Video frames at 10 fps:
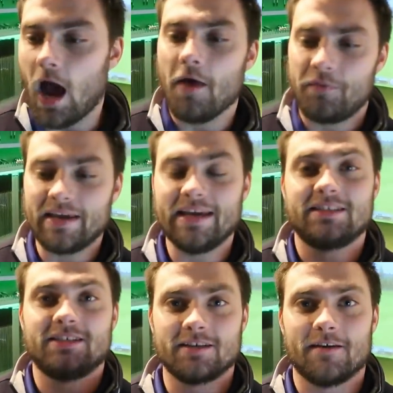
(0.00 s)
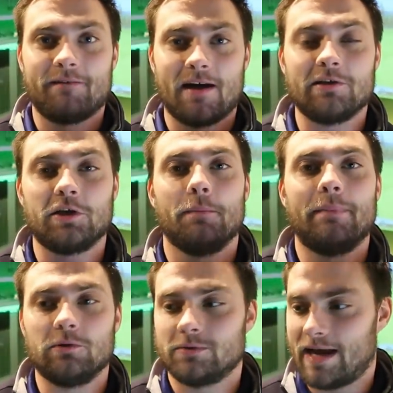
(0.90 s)
I think it's just a very
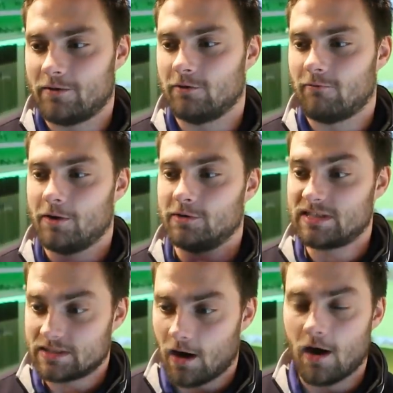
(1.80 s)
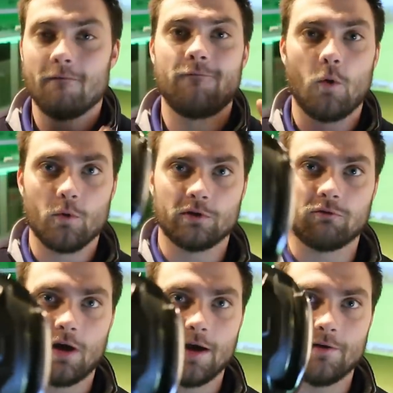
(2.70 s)
good middle down the road start for the
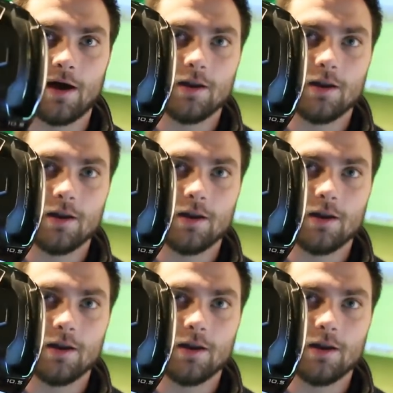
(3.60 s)
driver.